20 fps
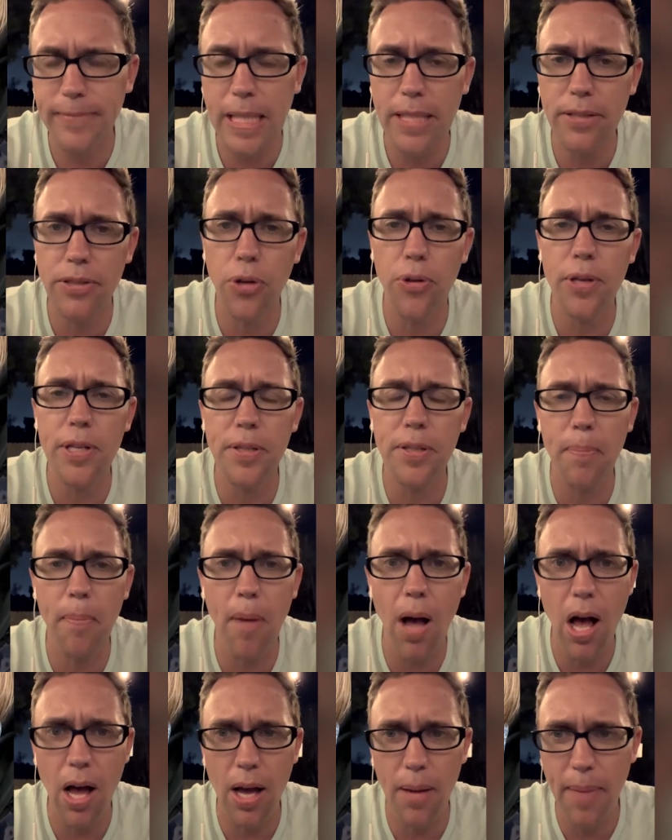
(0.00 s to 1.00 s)
So this
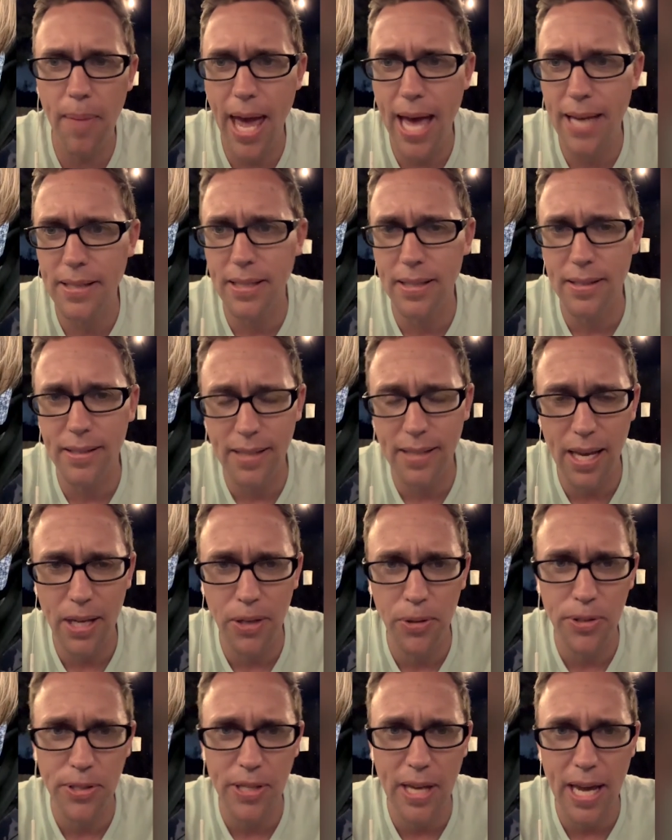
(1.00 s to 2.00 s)
mom has a
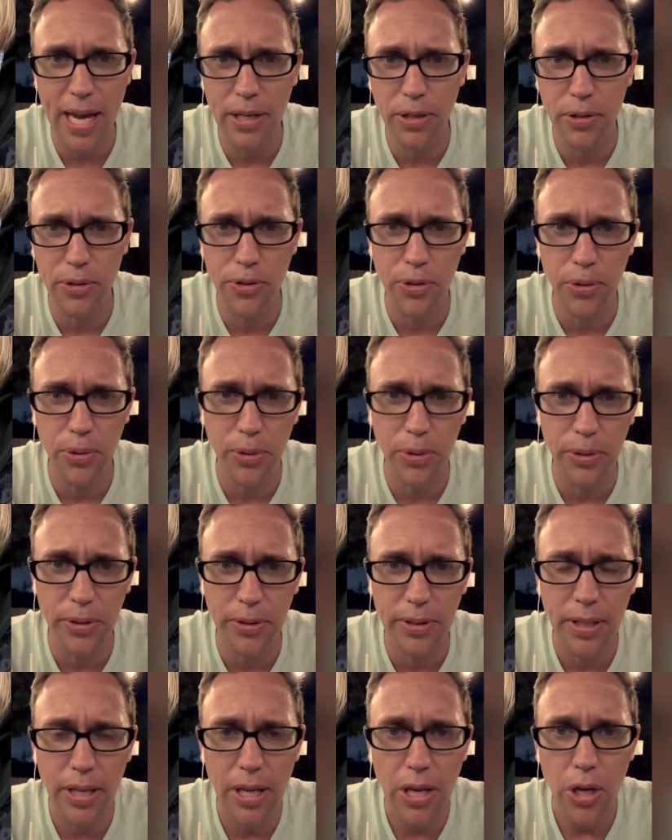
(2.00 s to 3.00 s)
son who's 9 years
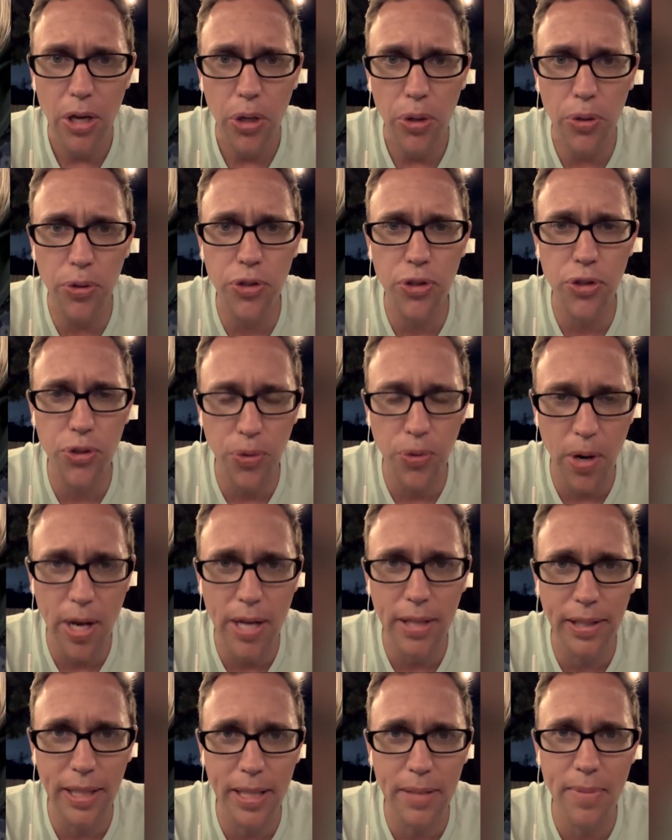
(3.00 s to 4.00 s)
old, who's
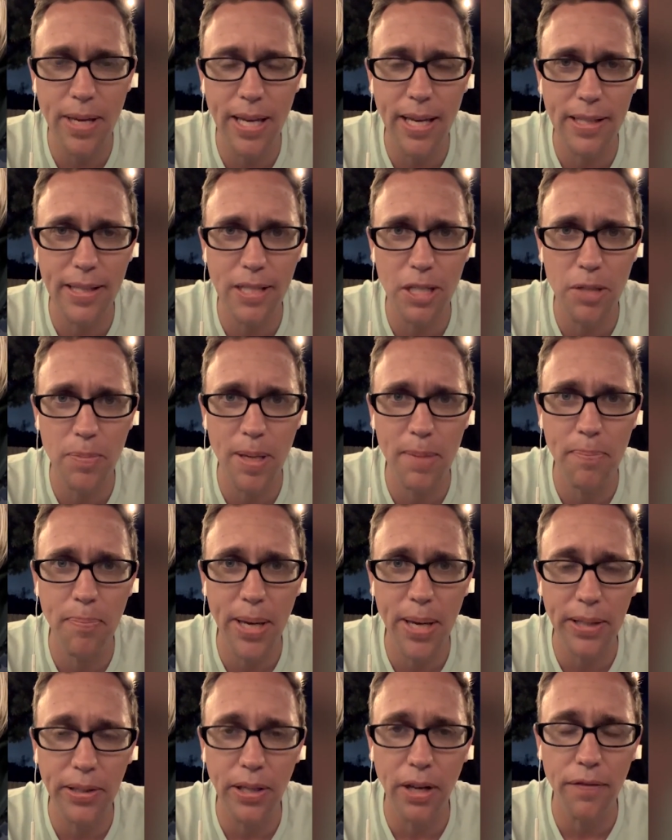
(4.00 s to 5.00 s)
struggling because he's being
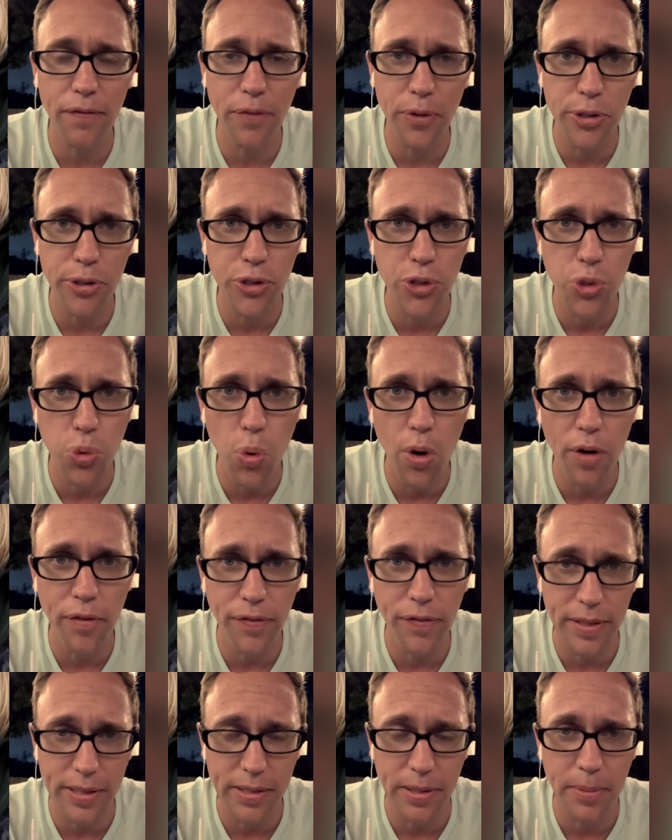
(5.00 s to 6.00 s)
picked on for his
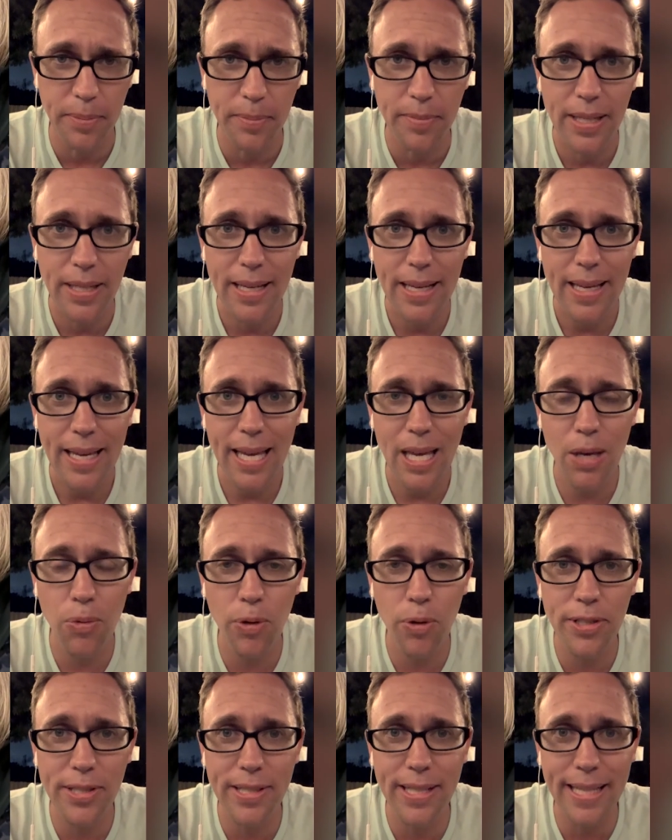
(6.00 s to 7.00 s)
dwarfism. He
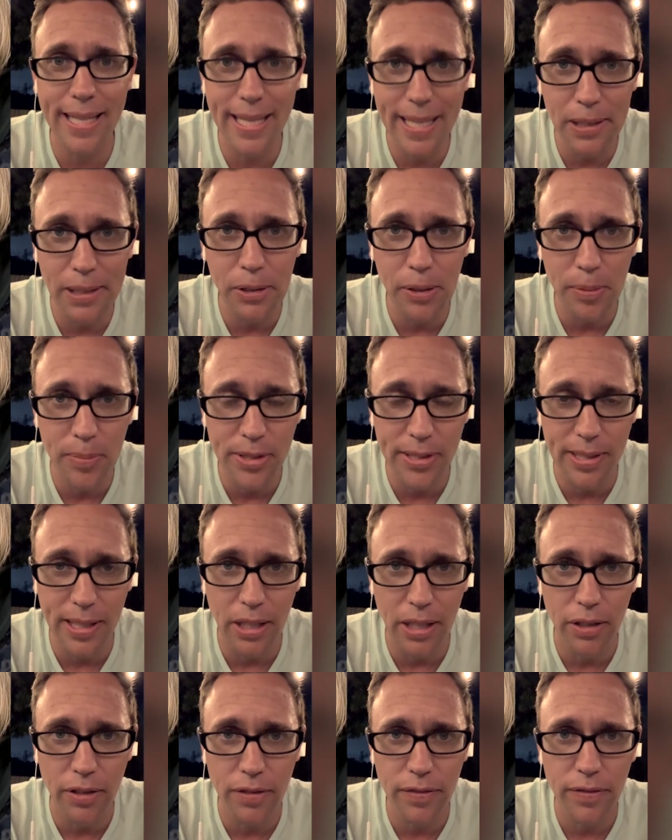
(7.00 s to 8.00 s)
wants to kill
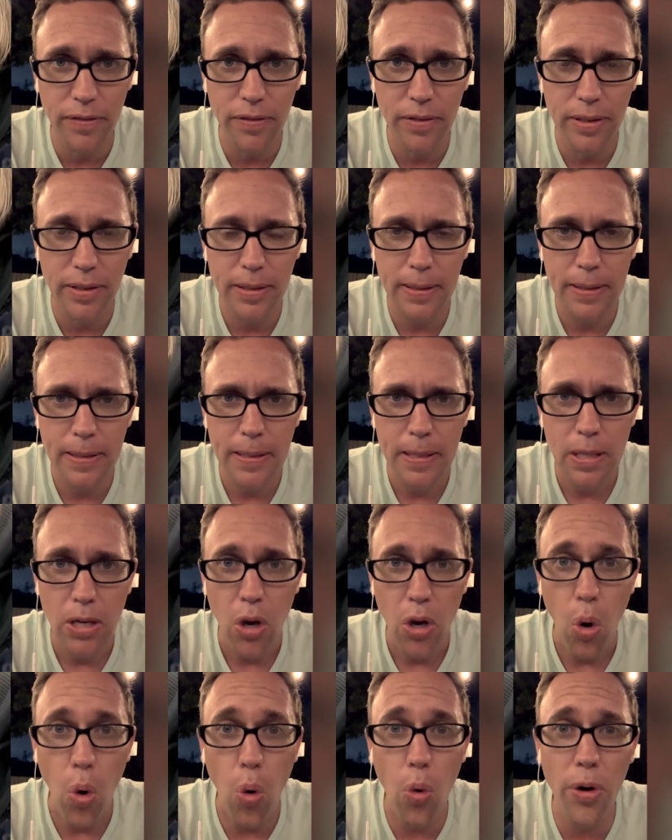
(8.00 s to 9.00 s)
himself,
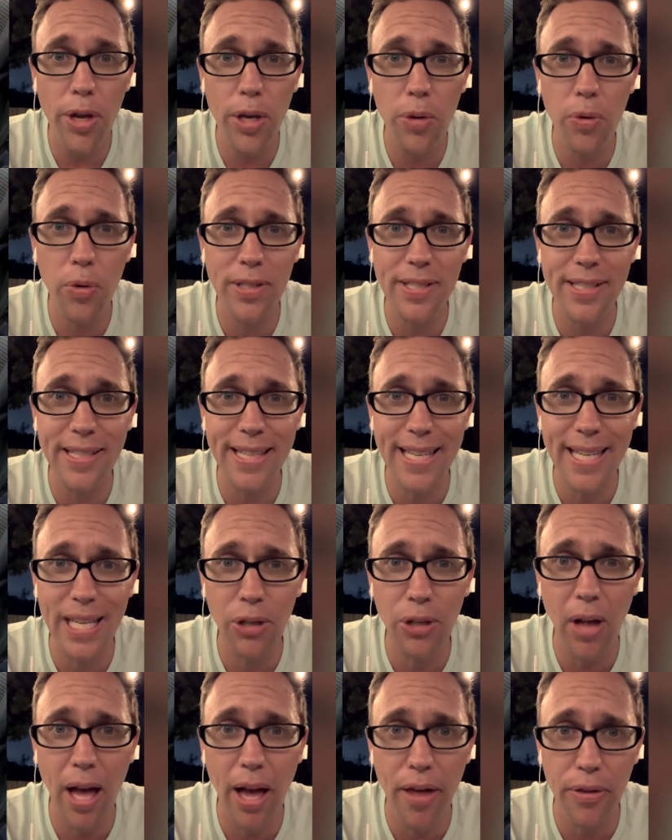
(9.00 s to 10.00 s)
or he wants to
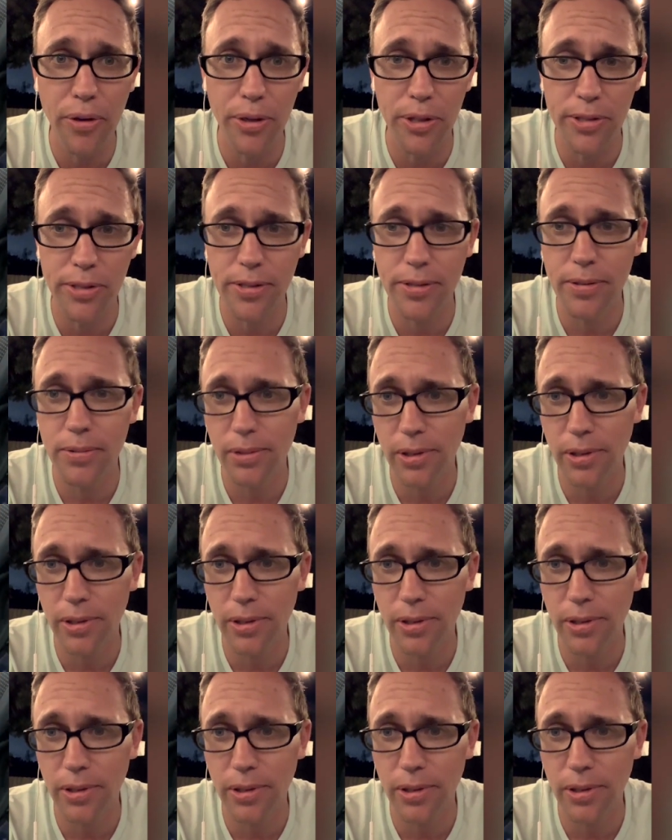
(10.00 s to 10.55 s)
kill others.